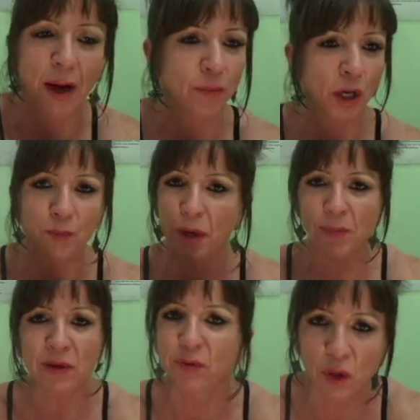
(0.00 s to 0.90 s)
I'm not
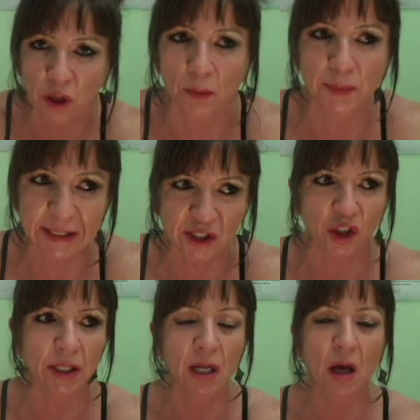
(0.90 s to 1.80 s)
prepping for a
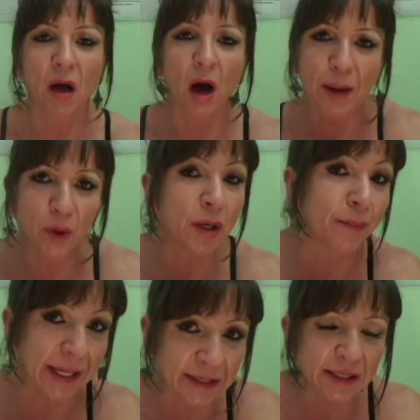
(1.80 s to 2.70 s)
competition. I'm on a
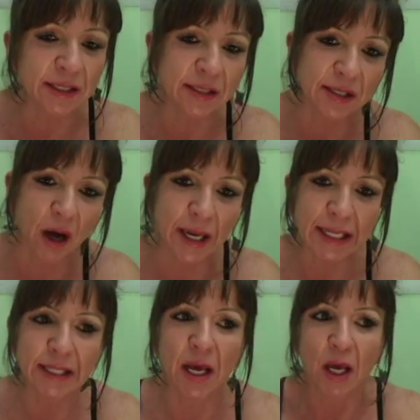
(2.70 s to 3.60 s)
maintenance diet.